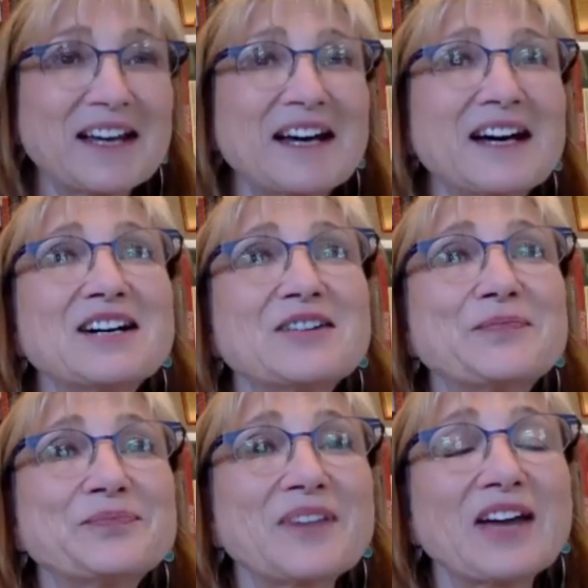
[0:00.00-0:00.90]

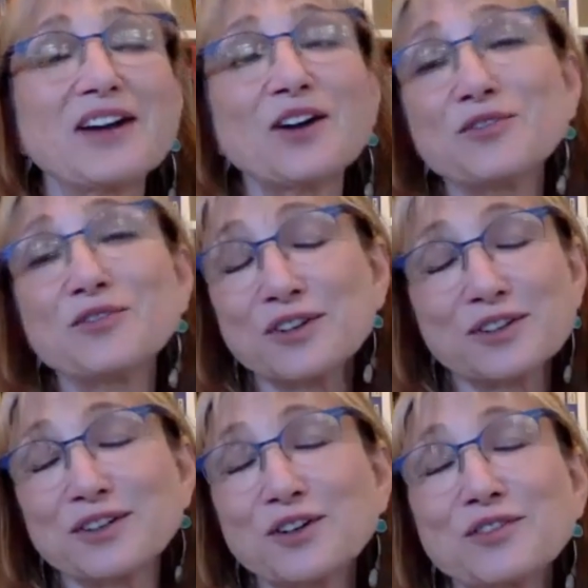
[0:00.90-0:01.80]
Have I
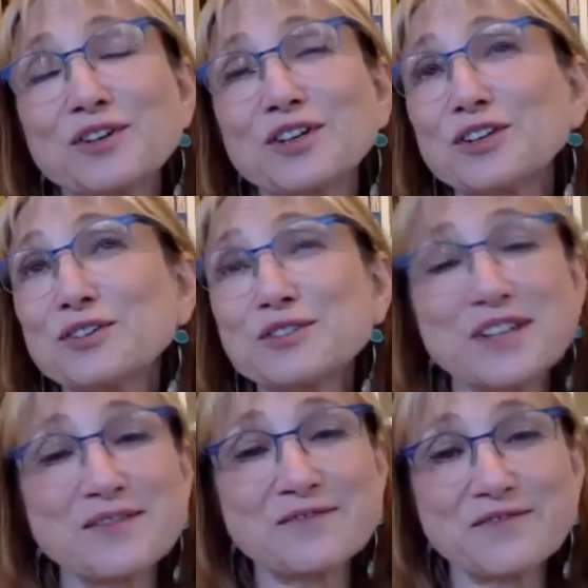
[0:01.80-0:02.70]
overused
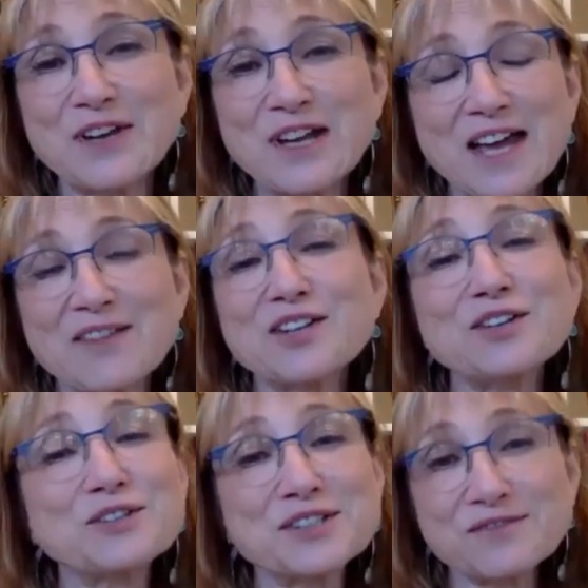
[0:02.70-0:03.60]
them? Have I
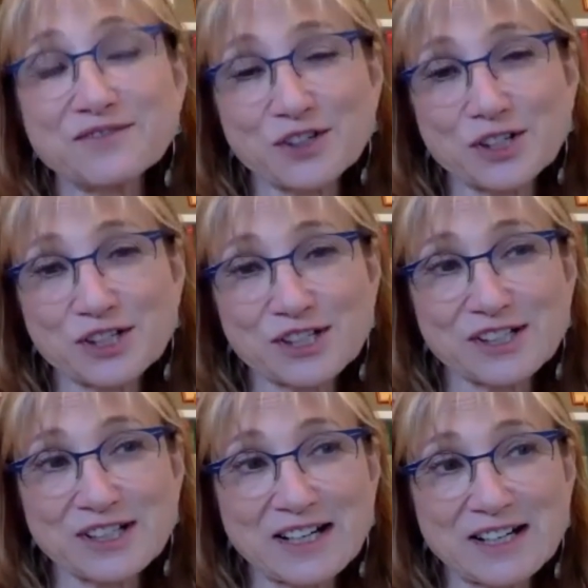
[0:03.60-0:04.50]
used them
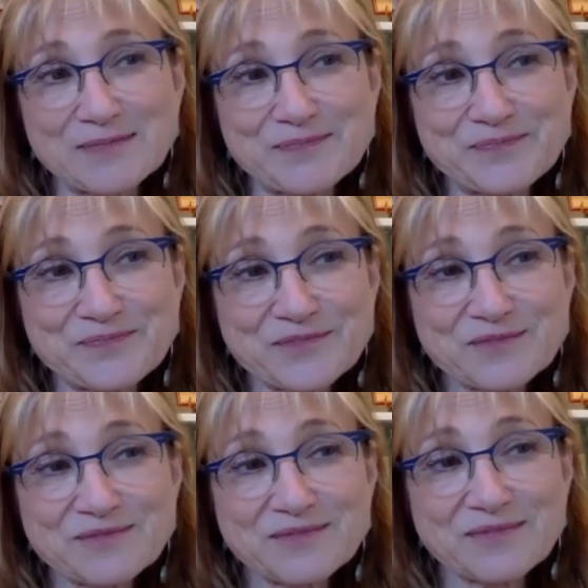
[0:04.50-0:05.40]
for
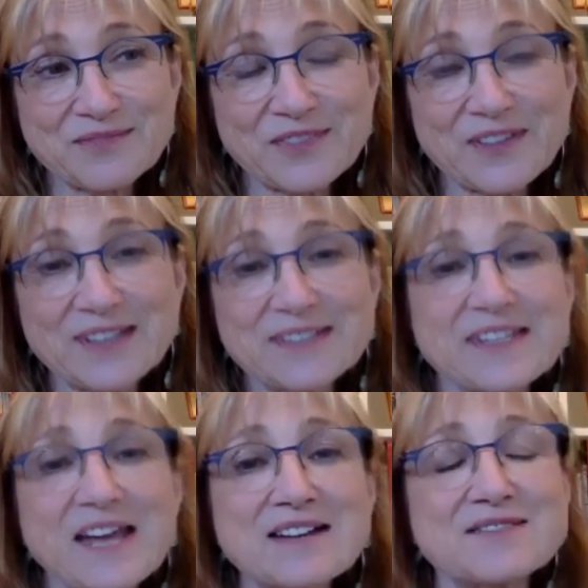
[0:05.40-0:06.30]
things
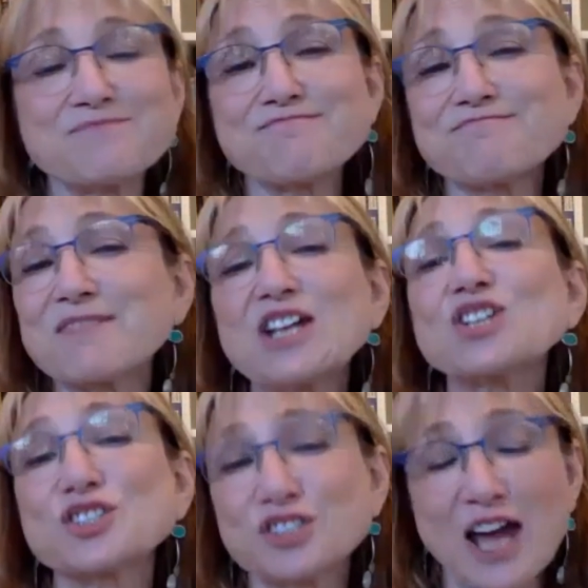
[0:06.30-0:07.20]
that I
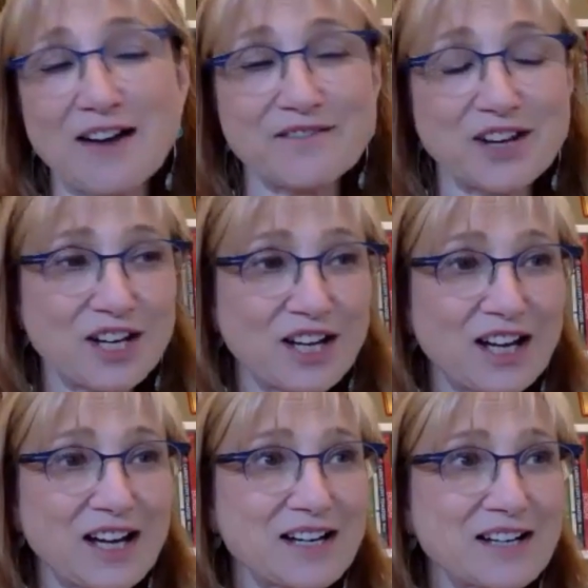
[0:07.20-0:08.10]
shouldn't have?
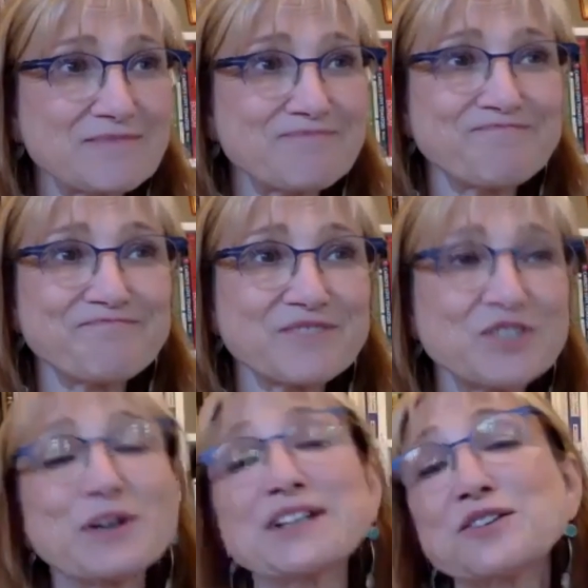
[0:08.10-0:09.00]

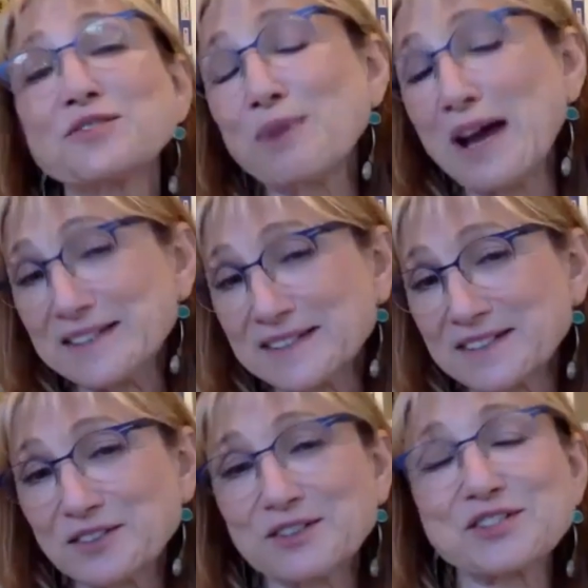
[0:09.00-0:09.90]
Do I need a rest?
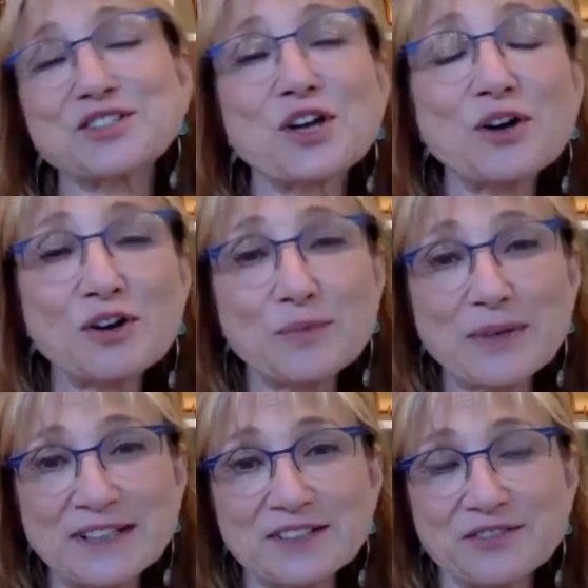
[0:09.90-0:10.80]
So
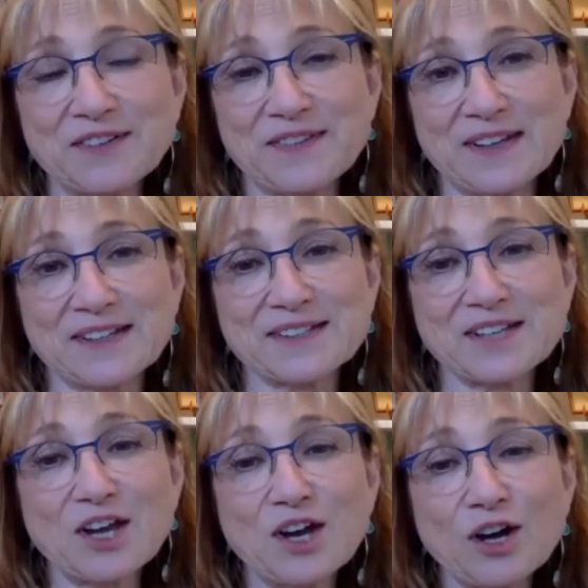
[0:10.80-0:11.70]
many different things
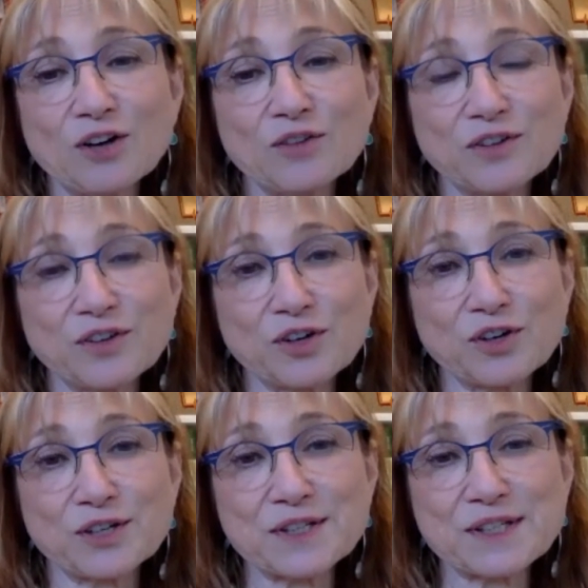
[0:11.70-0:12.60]
over the
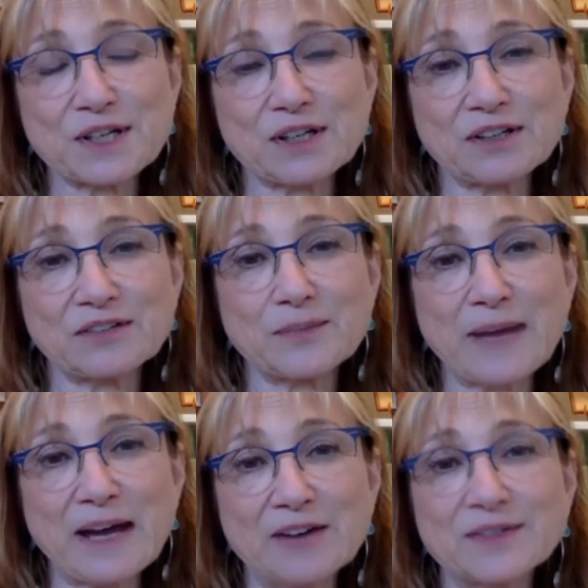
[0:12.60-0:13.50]
course of
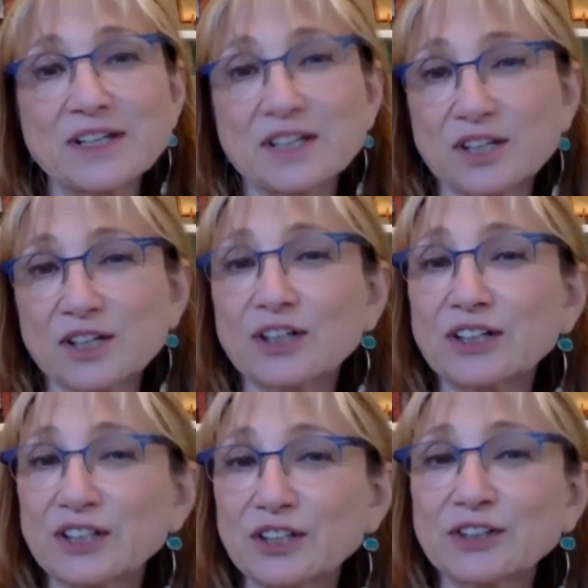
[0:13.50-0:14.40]
about a
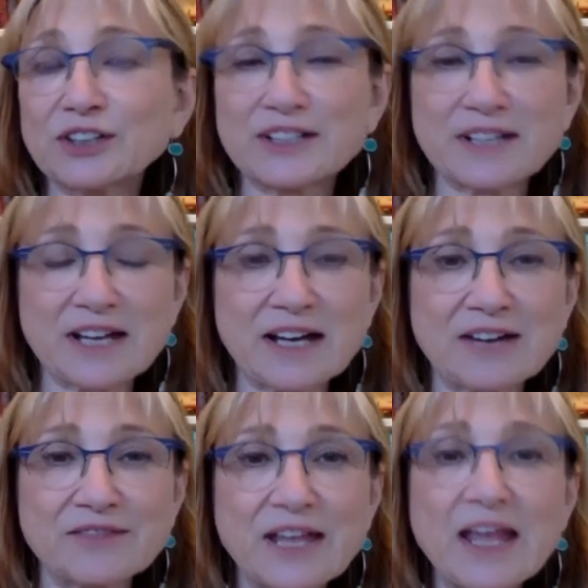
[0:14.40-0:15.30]
year and a half.
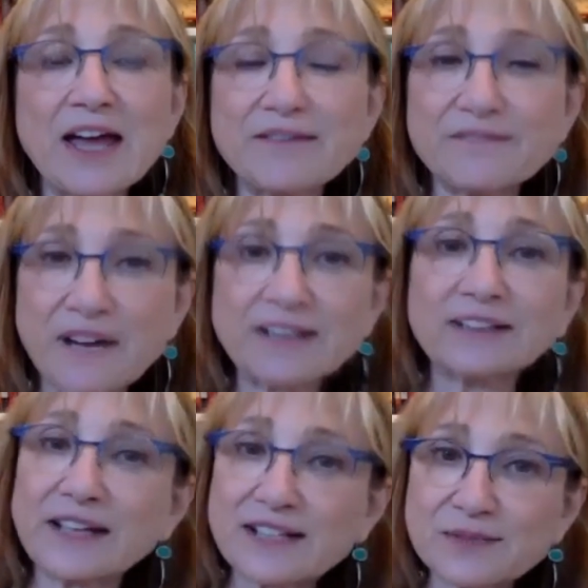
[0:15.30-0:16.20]
And
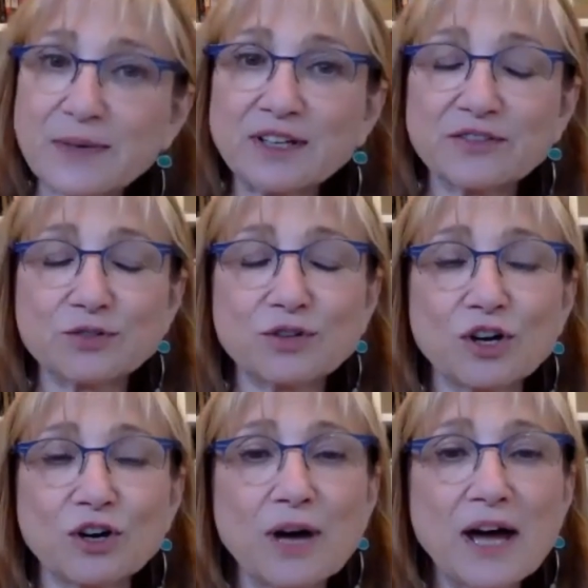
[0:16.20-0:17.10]
finally, as many of you
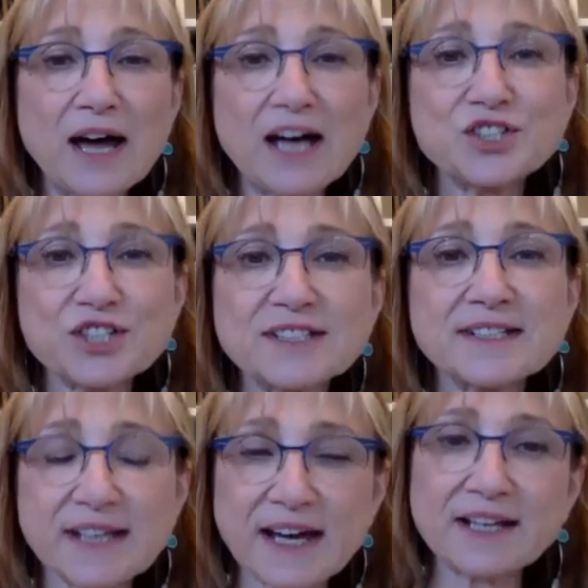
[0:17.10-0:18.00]
know, I just
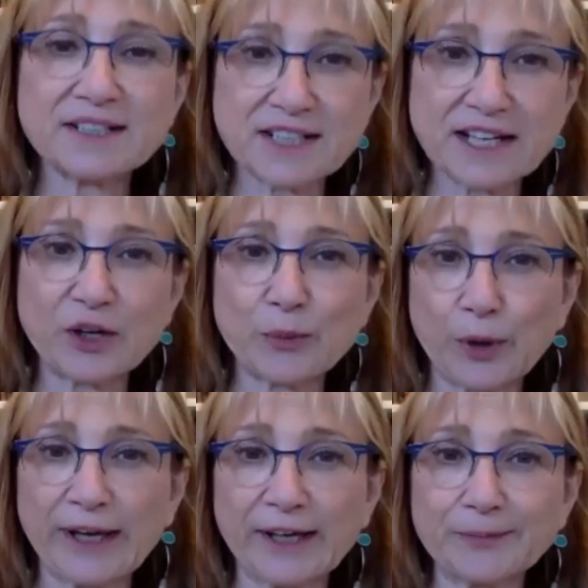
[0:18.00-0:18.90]
decided to take
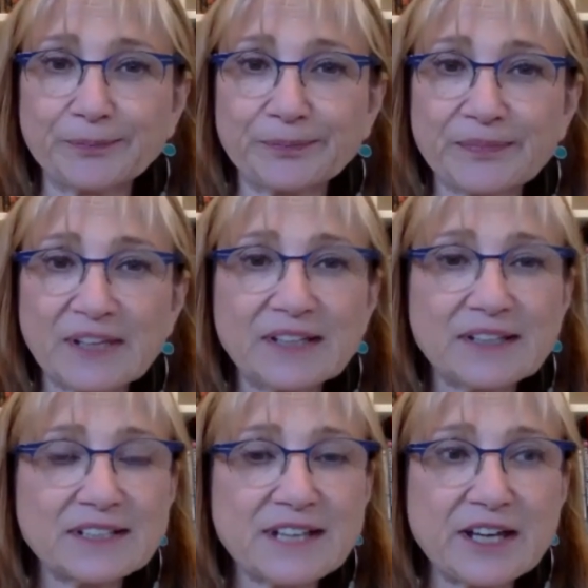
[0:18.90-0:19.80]

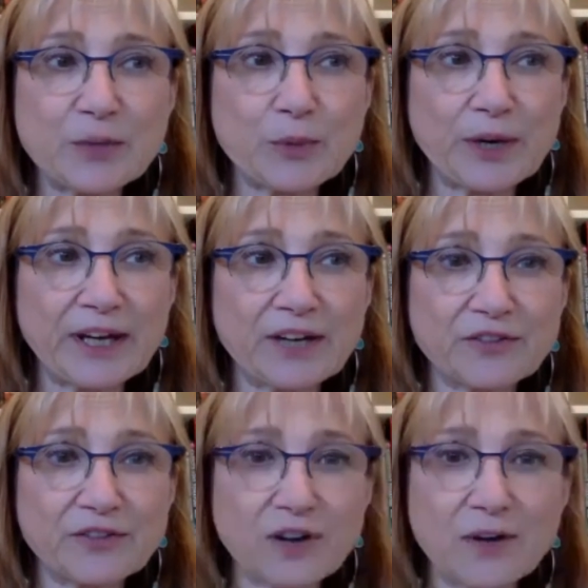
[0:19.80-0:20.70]
a break
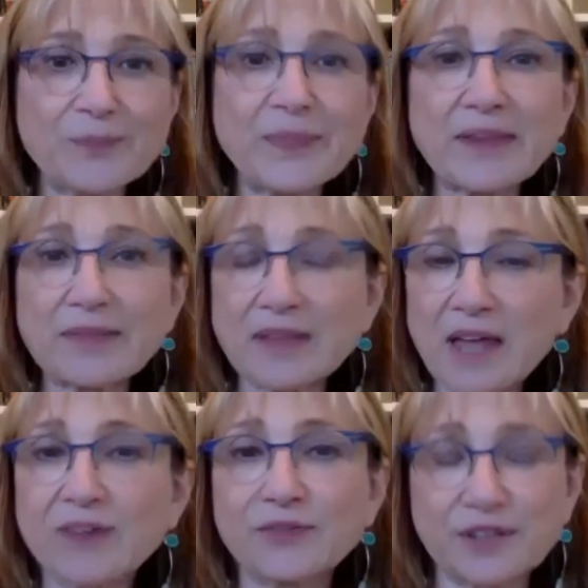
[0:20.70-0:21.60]
from
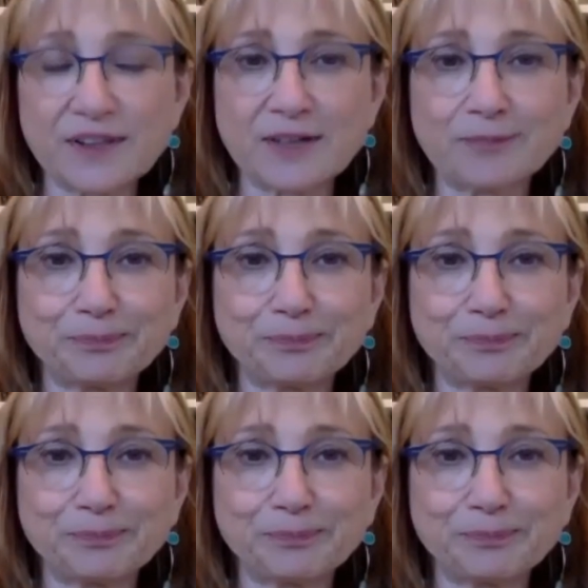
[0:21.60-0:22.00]
everything.